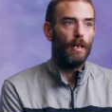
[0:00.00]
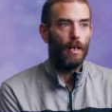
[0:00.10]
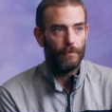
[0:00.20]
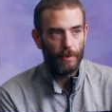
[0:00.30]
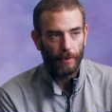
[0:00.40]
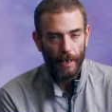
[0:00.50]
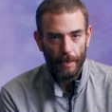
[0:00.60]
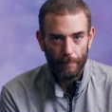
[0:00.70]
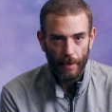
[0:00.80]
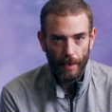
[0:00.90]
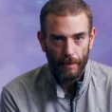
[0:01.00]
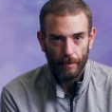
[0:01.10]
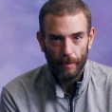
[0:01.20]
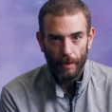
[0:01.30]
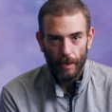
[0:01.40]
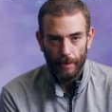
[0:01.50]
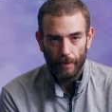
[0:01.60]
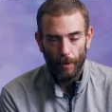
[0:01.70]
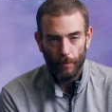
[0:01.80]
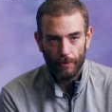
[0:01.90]
If you can't pay and
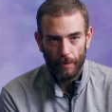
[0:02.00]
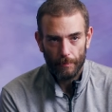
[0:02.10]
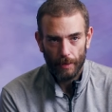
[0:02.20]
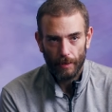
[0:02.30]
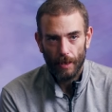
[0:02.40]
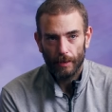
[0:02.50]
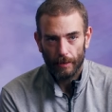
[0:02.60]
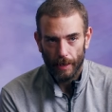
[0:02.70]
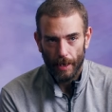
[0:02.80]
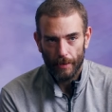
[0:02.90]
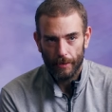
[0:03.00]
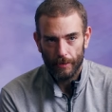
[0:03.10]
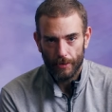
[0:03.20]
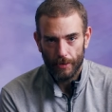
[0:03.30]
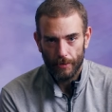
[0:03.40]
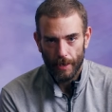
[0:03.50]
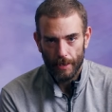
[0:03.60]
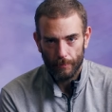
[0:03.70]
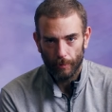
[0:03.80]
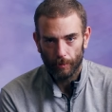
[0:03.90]
you owe something, get out here in two
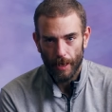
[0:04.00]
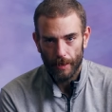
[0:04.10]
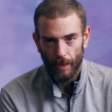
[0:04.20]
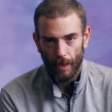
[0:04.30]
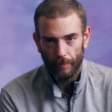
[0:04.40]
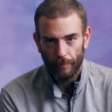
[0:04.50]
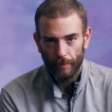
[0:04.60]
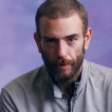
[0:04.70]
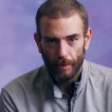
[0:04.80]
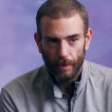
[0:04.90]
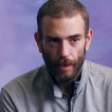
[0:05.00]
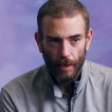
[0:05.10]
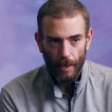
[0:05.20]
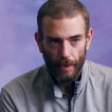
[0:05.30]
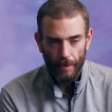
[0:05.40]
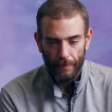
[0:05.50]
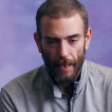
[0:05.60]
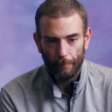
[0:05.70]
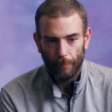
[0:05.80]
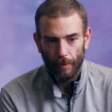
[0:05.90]
days and we'll write it off. And at
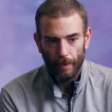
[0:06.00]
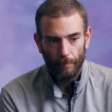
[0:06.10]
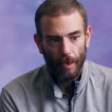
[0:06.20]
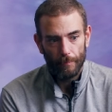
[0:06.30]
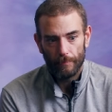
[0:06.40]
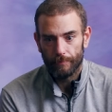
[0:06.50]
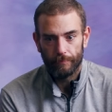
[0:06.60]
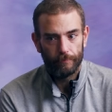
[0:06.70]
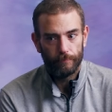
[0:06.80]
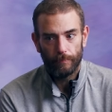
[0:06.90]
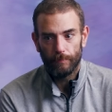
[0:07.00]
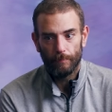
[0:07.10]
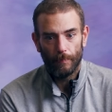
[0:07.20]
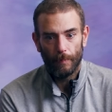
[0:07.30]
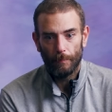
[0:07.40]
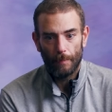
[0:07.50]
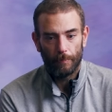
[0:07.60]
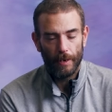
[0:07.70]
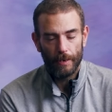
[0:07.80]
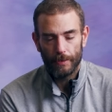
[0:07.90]
that point, I'm my
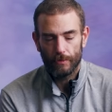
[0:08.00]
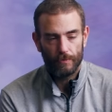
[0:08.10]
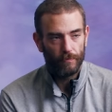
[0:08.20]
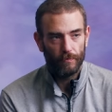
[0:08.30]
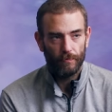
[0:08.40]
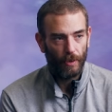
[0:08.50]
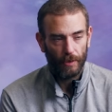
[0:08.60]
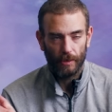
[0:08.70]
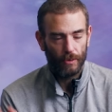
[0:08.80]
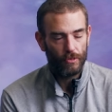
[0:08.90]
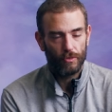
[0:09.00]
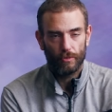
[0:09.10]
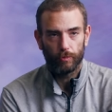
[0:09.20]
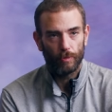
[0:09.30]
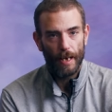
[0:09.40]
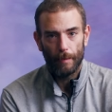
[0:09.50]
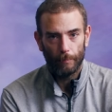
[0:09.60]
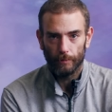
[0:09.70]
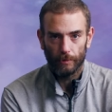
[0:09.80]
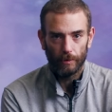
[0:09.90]
brain is fucking
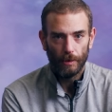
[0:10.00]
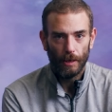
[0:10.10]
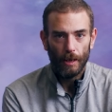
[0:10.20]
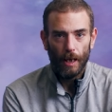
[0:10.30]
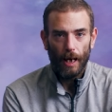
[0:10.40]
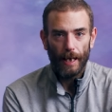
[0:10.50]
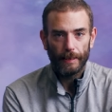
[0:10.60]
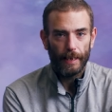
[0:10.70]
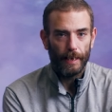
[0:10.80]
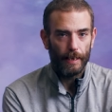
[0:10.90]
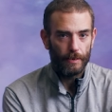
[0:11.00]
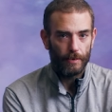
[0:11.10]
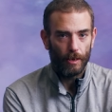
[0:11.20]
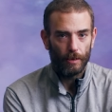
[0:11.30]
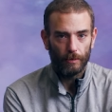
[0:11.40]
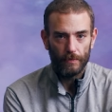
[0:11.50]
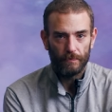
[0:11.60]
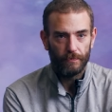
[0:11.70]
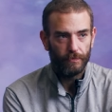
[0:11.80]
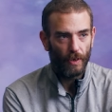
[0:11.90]
scrambled. I can't hardly
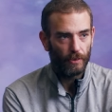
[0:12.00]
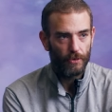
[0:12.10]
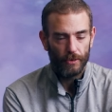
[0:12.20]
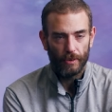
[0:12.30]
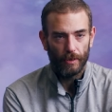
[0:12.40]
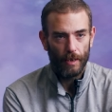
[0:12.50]
function.